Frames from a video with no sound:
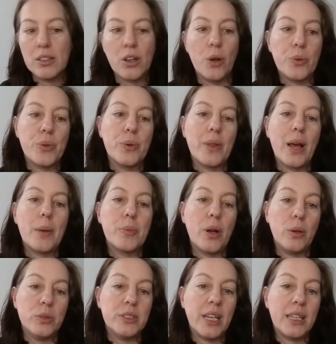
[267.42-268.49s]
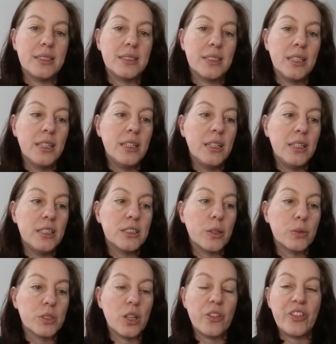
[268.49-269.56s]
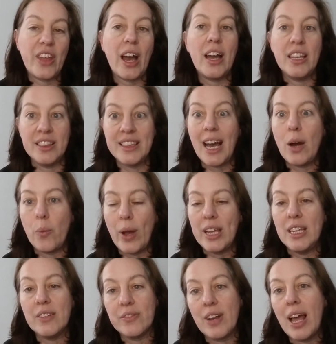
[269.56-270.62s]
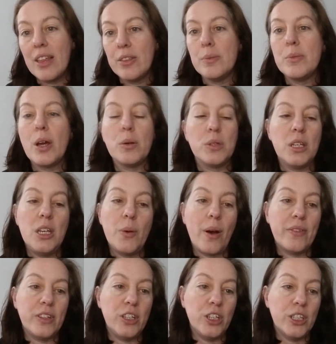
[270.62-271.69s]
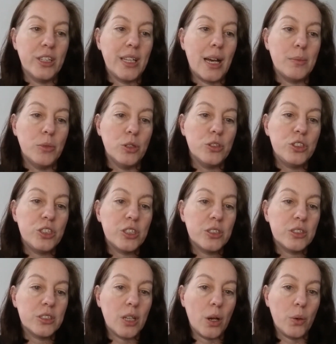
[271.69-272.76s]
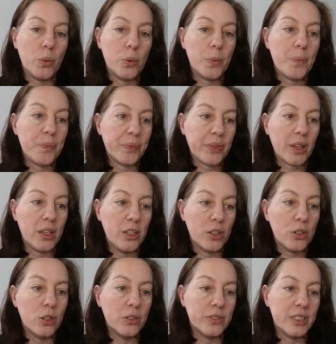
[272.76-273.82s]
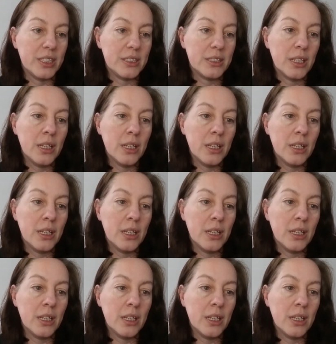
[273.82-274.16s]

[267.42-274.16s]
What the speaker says: go through that process. So that in that way you've let them know that you haven't earned that much. So you're covered.